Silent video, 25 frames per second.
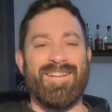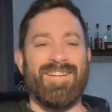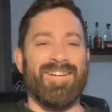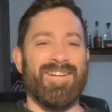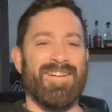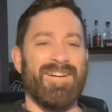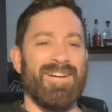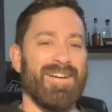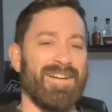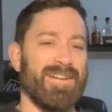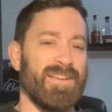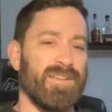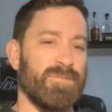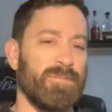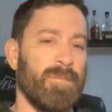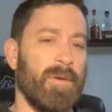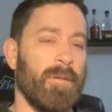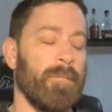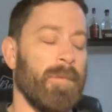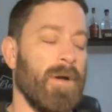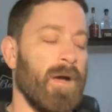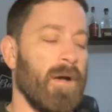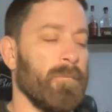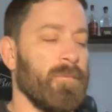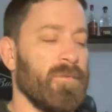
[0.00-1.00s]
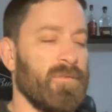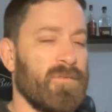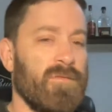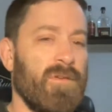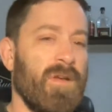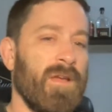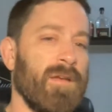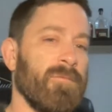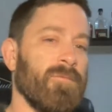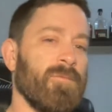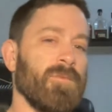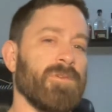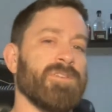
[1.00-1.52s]
I guess my mom was
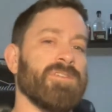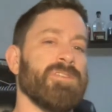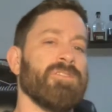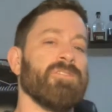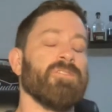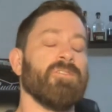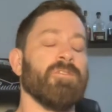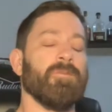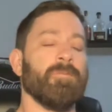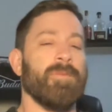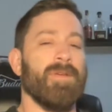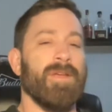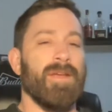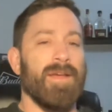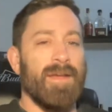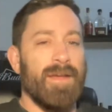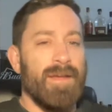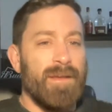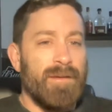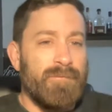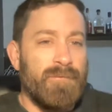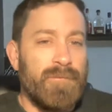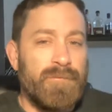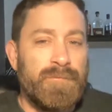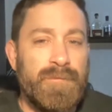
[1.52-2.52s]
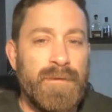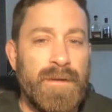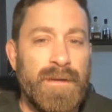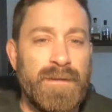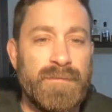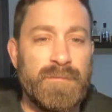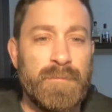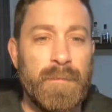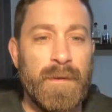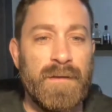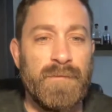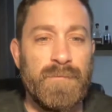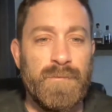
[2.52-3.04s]
right when she told me I have a
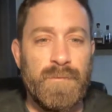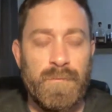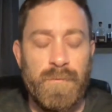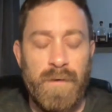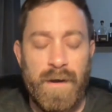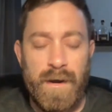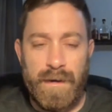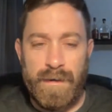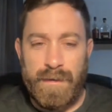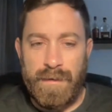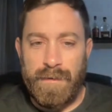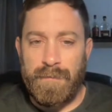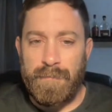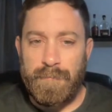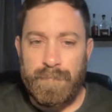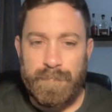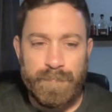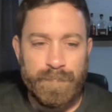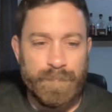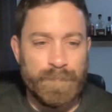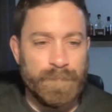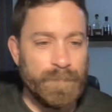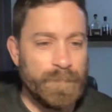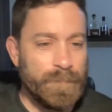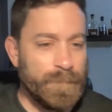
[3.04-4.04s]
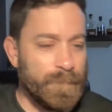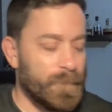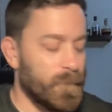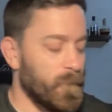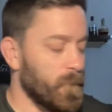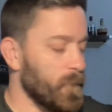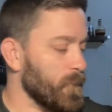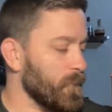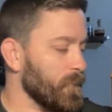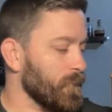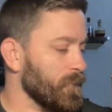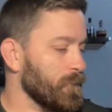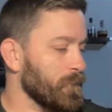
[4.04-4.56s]
face made for radio.
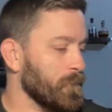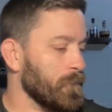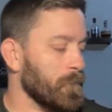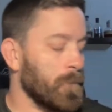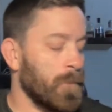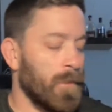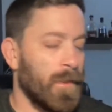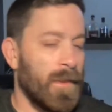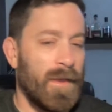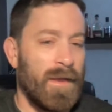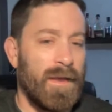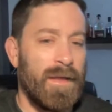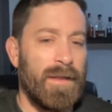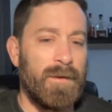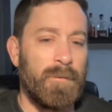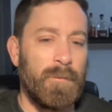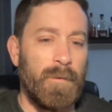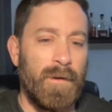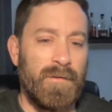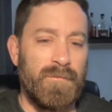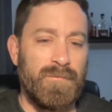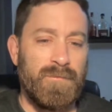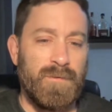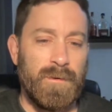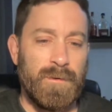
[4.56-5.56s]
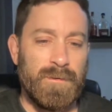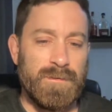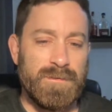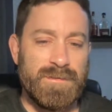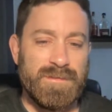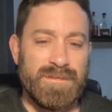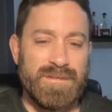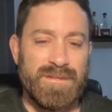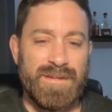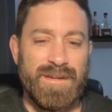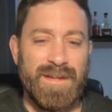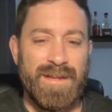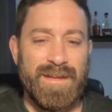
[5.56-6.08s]
Anyway,
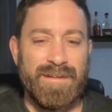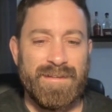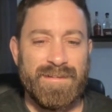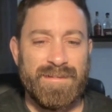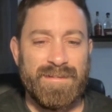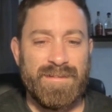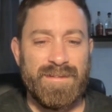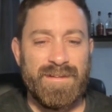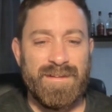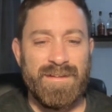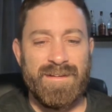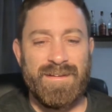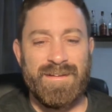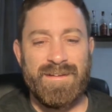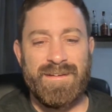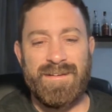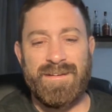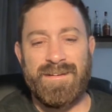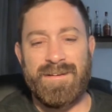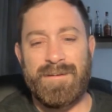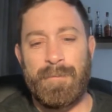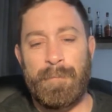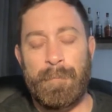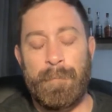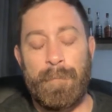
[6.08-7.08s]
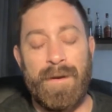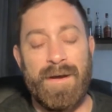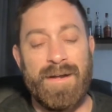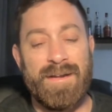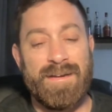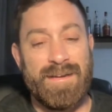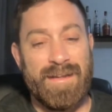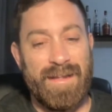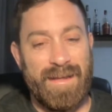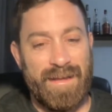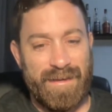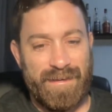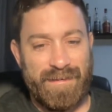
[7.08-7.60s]
folks, today is
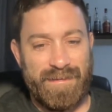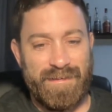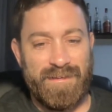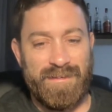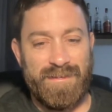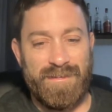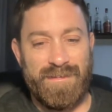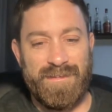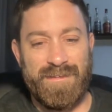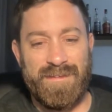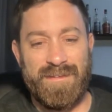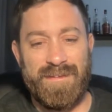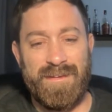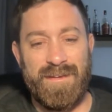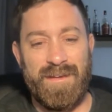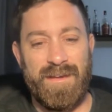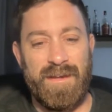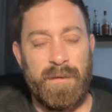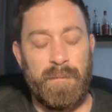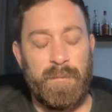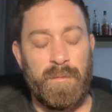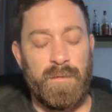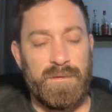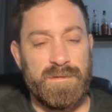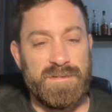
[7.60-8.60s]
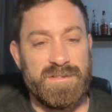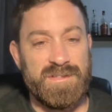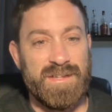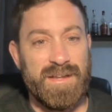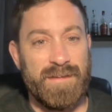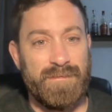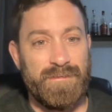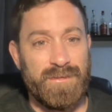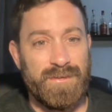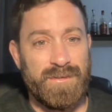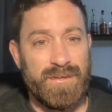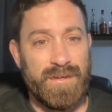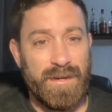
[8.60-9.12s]
Monday, April
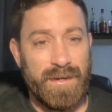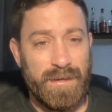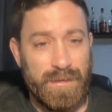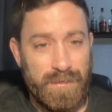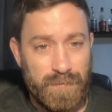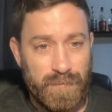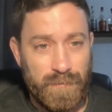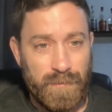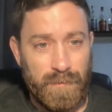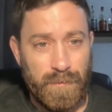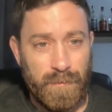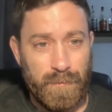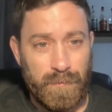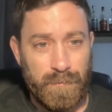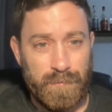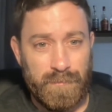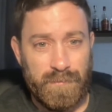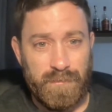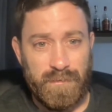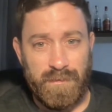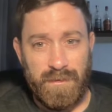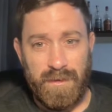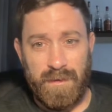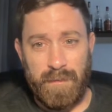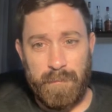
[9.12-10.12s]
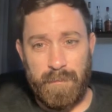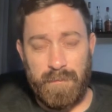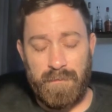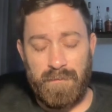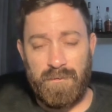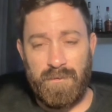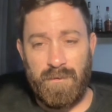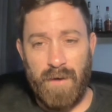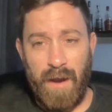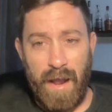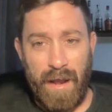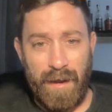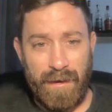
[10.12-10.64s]
17th, for those keeping
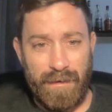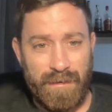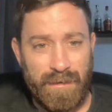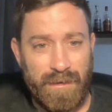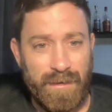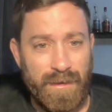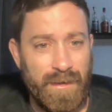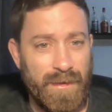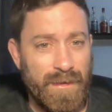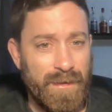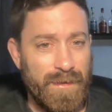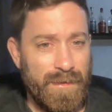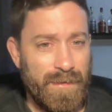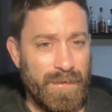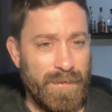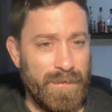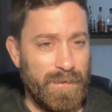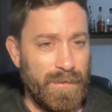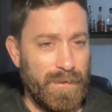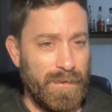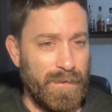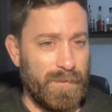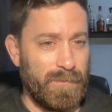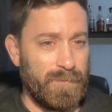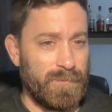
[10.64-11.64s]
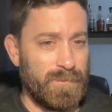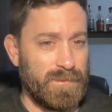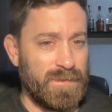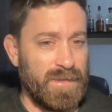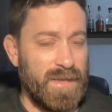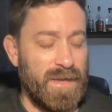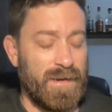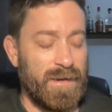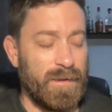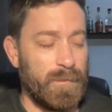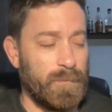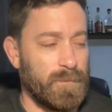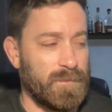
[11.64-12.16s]
track. I was
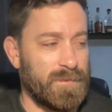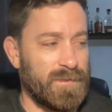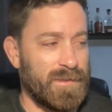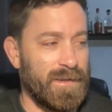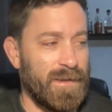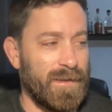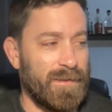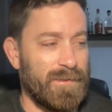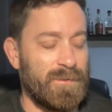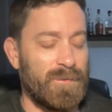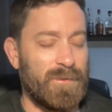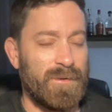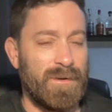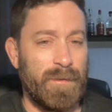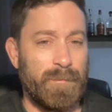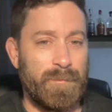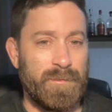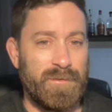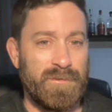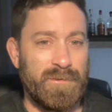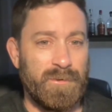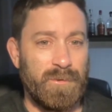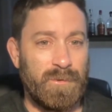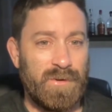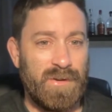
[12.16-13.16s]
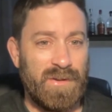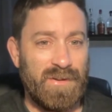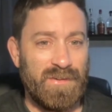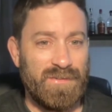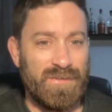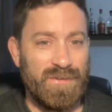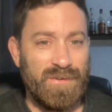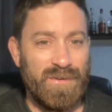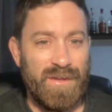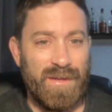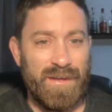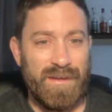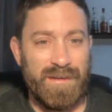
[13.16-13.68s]
not able to get to an episode
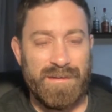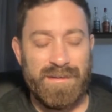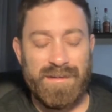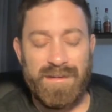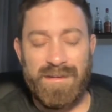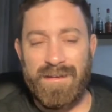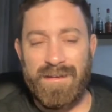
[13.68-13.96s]
yesterday